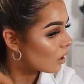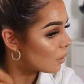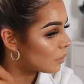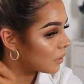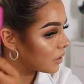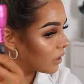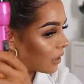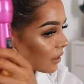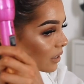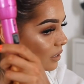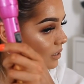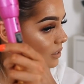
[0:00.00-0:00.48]
Grab
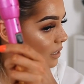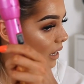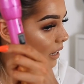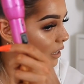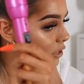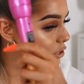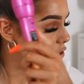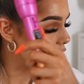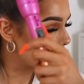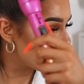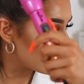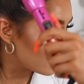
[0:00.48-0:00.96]
another
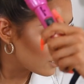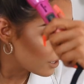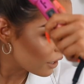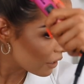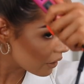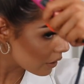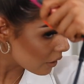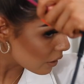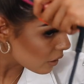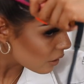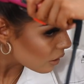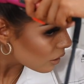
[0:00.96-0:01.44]

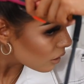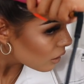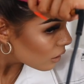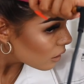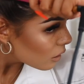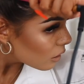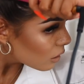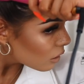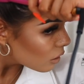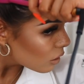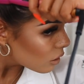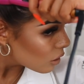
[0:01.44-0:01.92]
section,
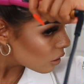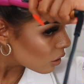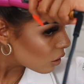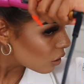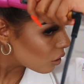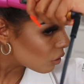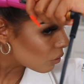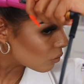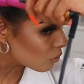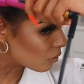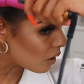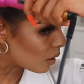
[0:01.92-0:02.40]

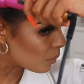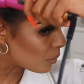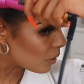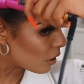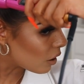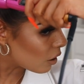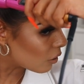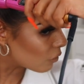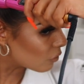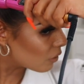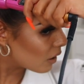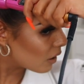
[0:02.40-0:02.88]
wrap her